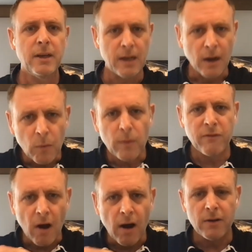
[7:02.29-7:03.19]
We've
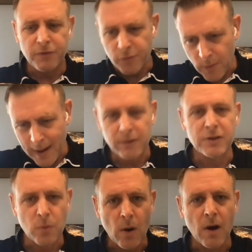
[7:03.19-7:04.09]
got throughout the
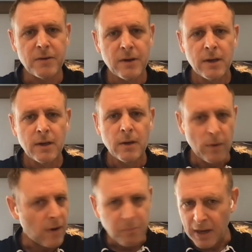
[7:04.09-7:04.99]
squad,
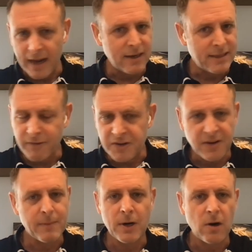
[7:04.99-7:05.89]
we've got players every
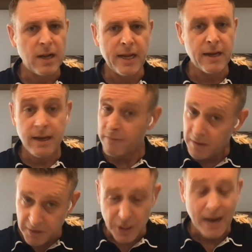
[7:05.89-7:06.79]
team in our league, even
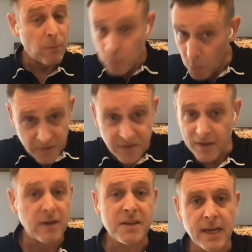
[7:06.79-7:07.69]
in the champ, would want
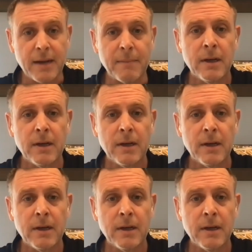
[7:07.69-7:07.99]
in their team.